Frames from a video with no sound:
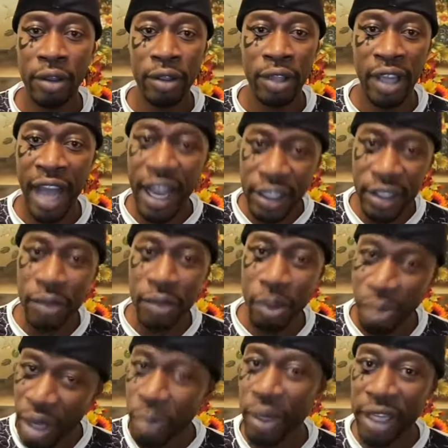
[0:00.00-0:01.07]
the guys, the
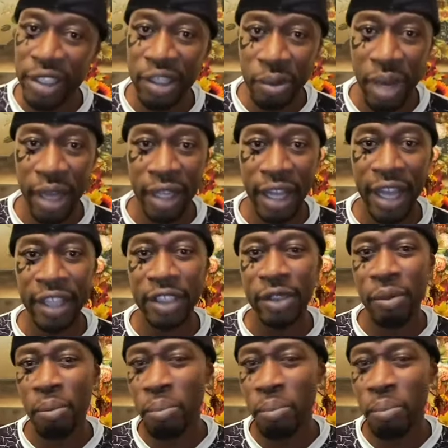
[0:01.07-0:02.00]
people that's in my class